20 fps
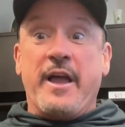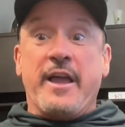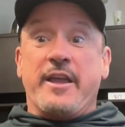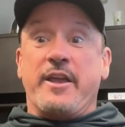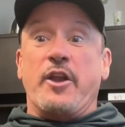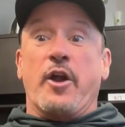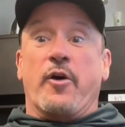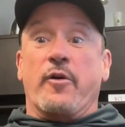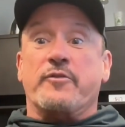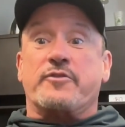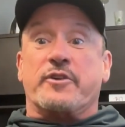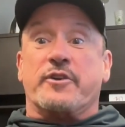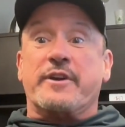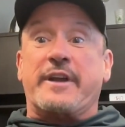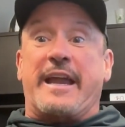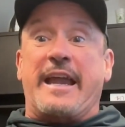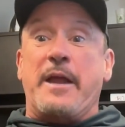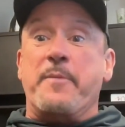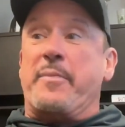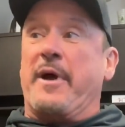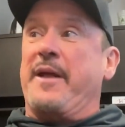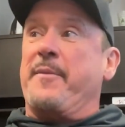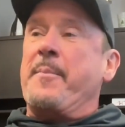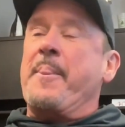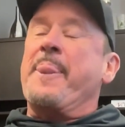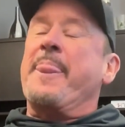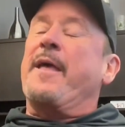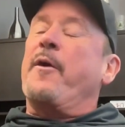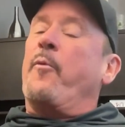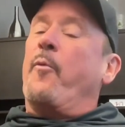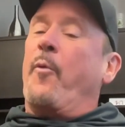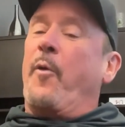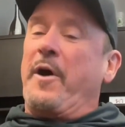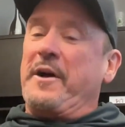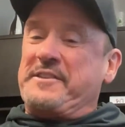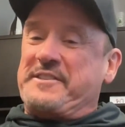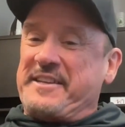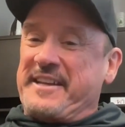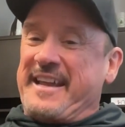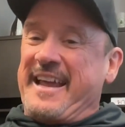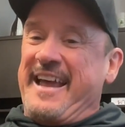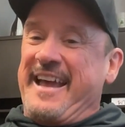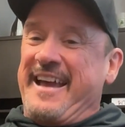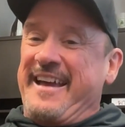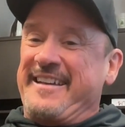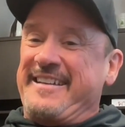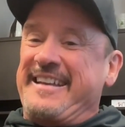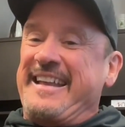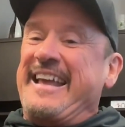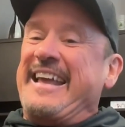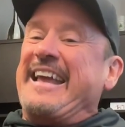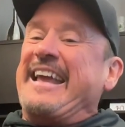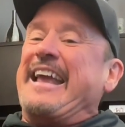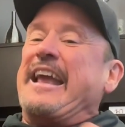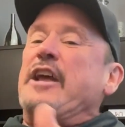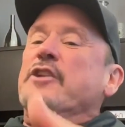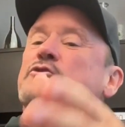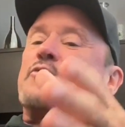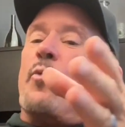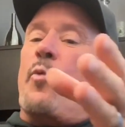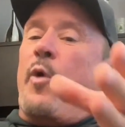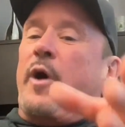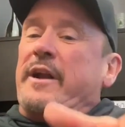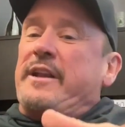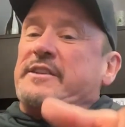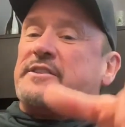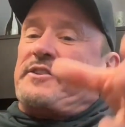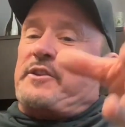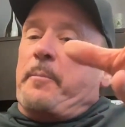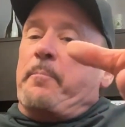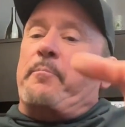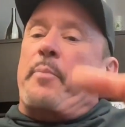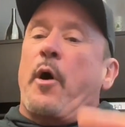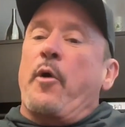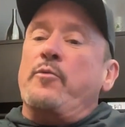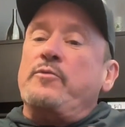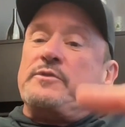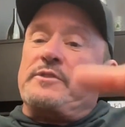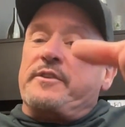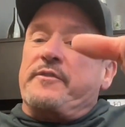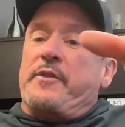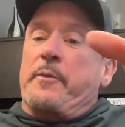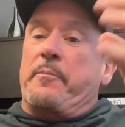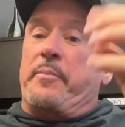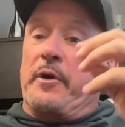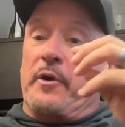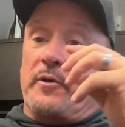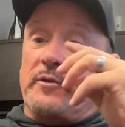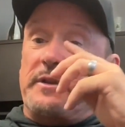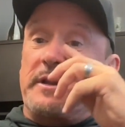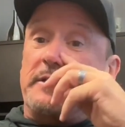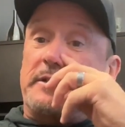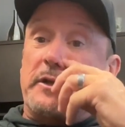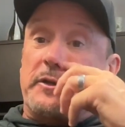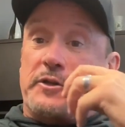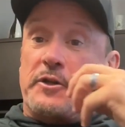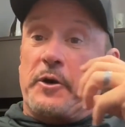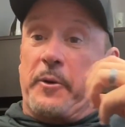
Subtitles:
well, turnkey. But once again, it's what is the bones of the building to do